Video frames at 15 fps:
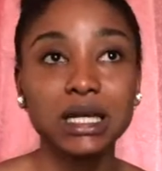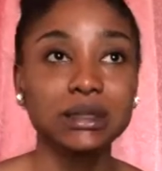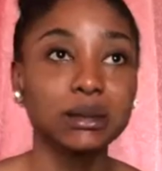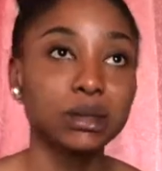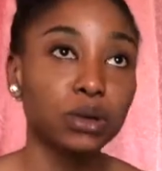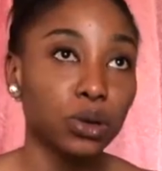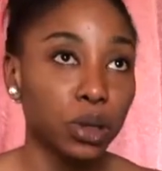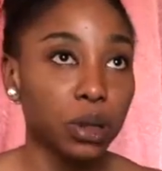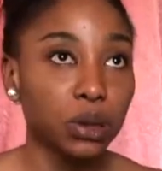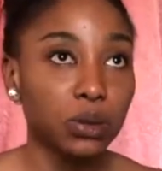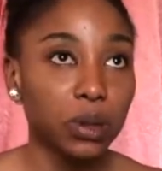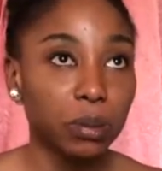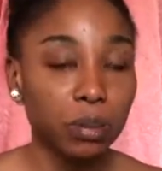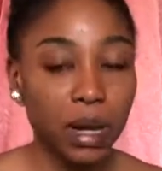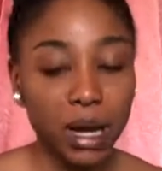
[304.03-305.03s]
has been going
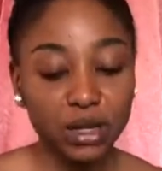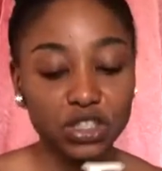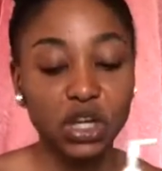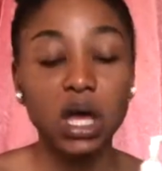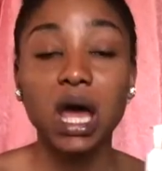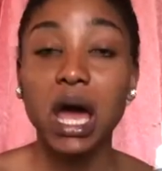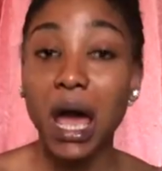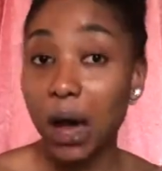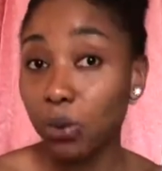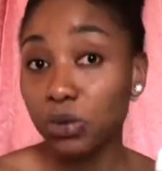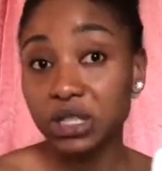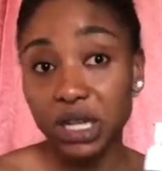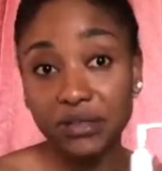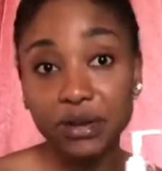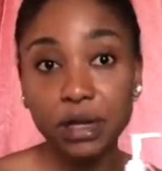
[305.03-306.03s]
through a patch, I
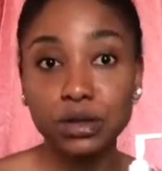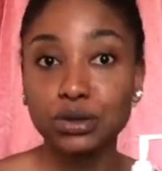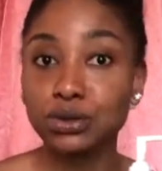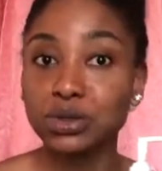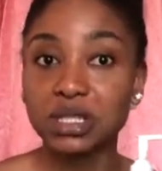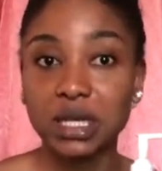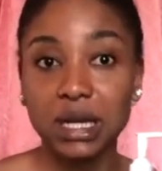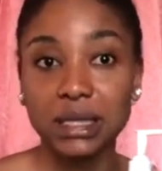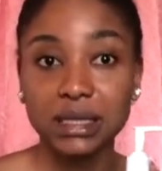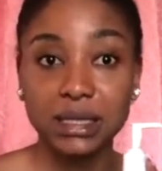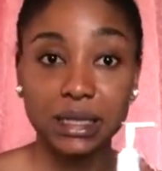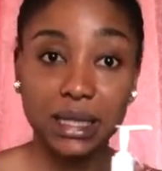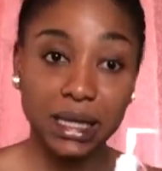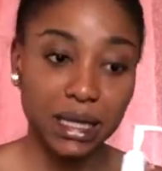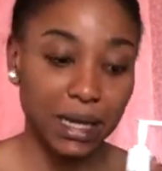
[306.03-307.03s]
will definitely use
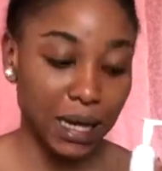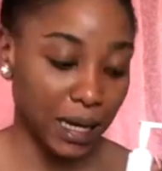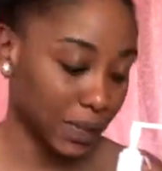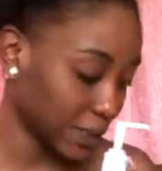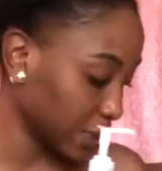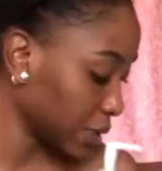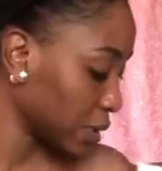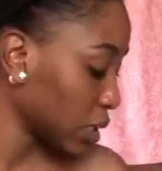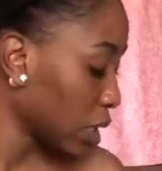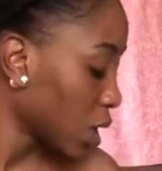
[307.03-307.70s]
salicylic acid.